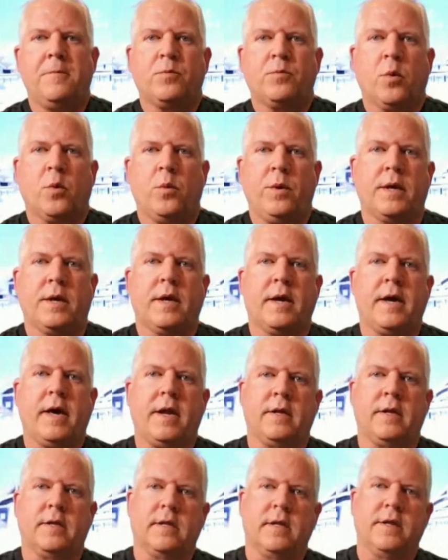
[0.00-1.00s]
We can
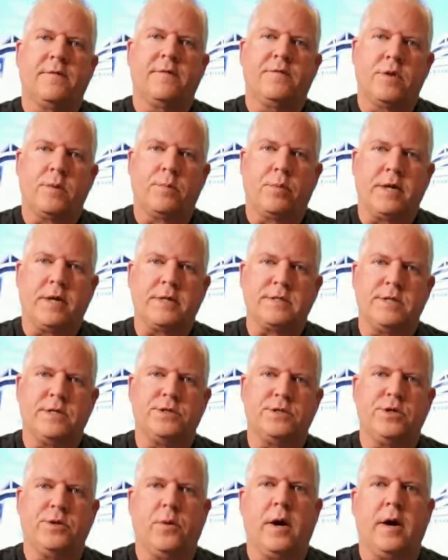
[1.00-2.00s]
kind of lift the breast
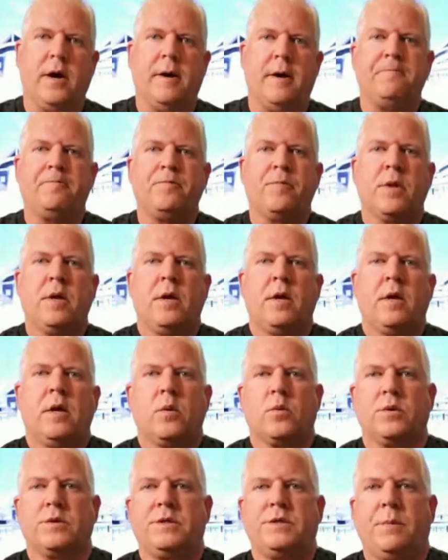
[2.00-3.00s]
tissue up.
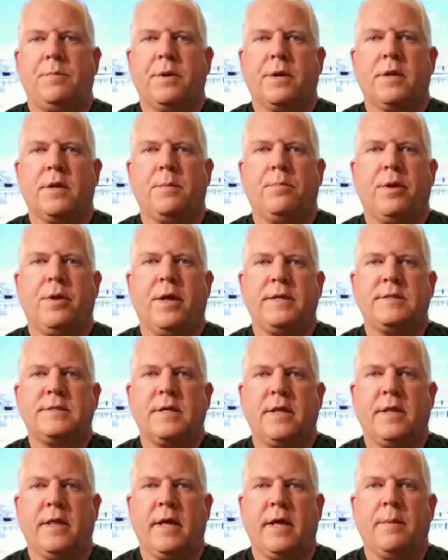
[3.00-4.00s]
We're typically
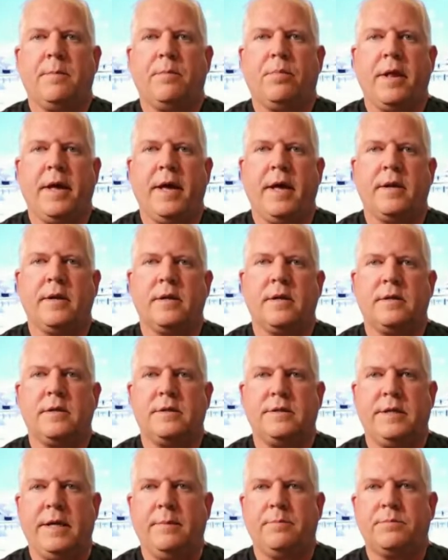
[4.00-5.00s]
placing the implant
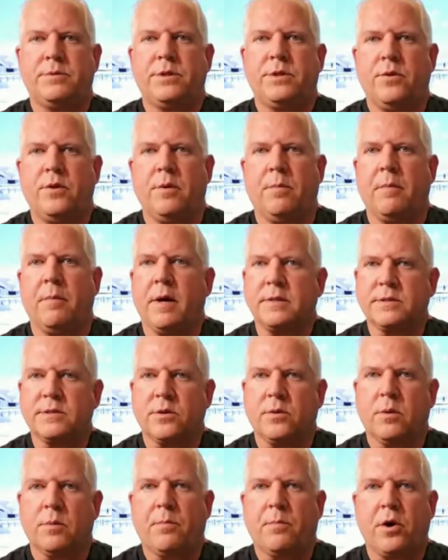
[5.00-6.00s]
deep to the
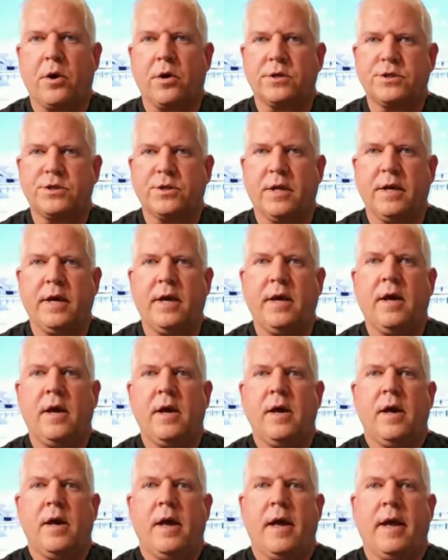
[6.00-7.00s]
muscle partially,
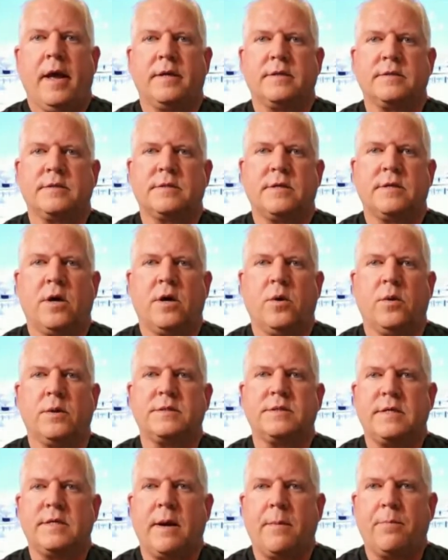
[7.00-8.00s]
and so
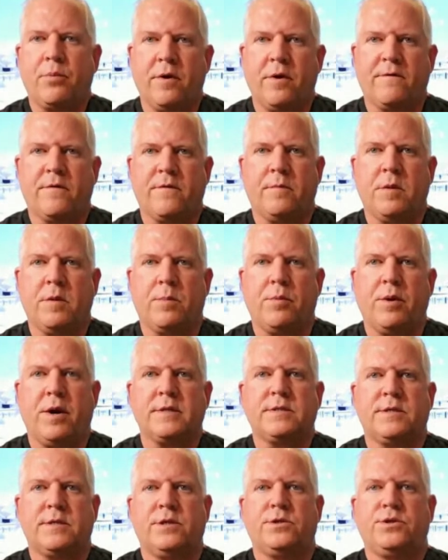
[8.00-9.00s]
it's separate from the
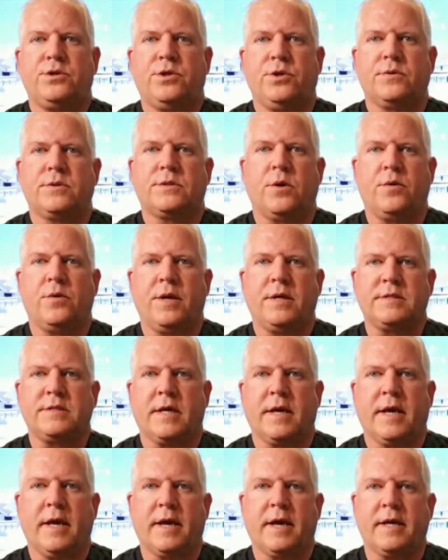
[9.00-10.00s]
breast tissue so it
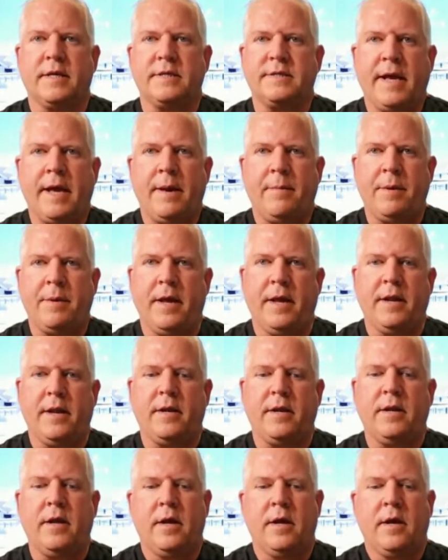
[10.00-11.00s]
doesn't get
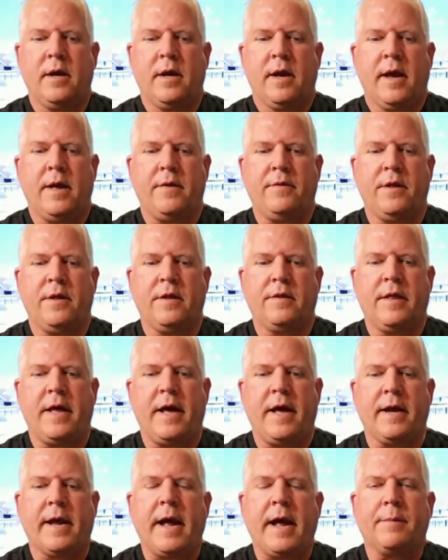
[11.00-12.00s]
contaminated, and then
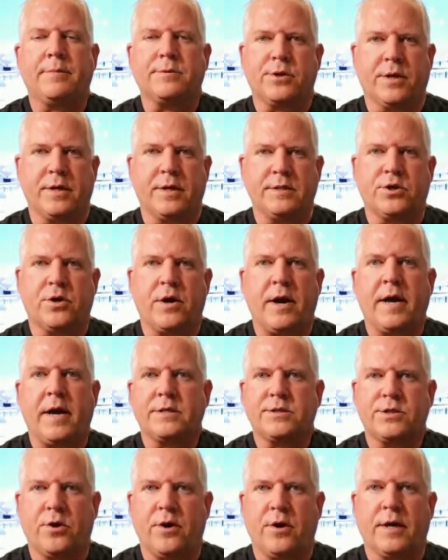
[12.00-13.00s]
that capsular
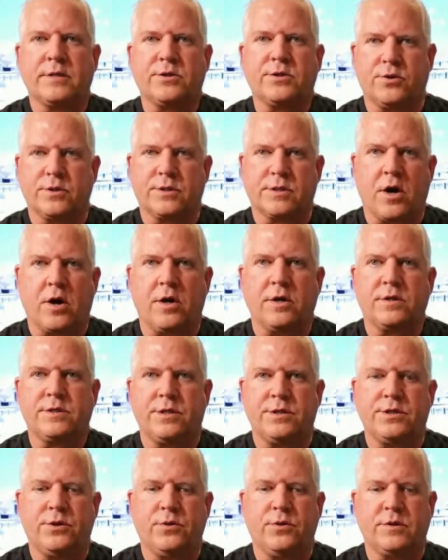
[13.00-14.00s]
contraction or extra scar
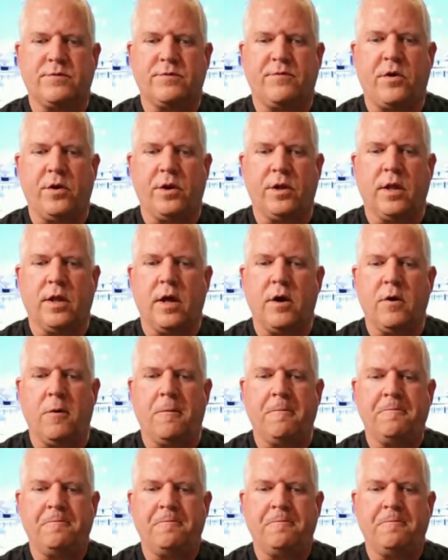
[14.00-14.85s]
tissue is very low.